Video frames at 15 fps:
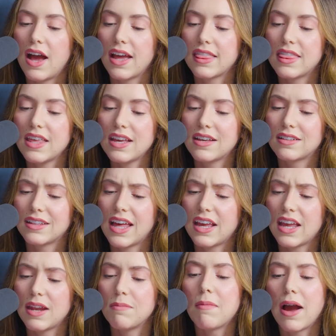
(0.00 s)
I think
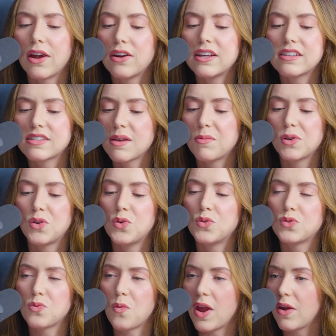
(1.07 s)
like admiring someone
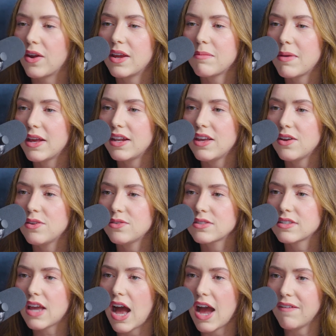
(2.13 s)
who's wearing
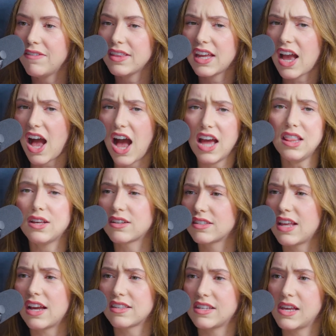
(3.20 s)
pantyhose, I feel like I look
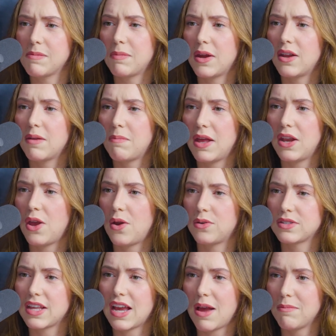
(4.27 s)
sexy in
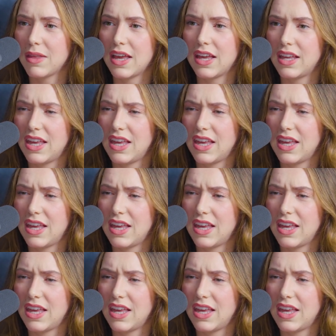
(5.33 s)
pantyhose. Like I'm like,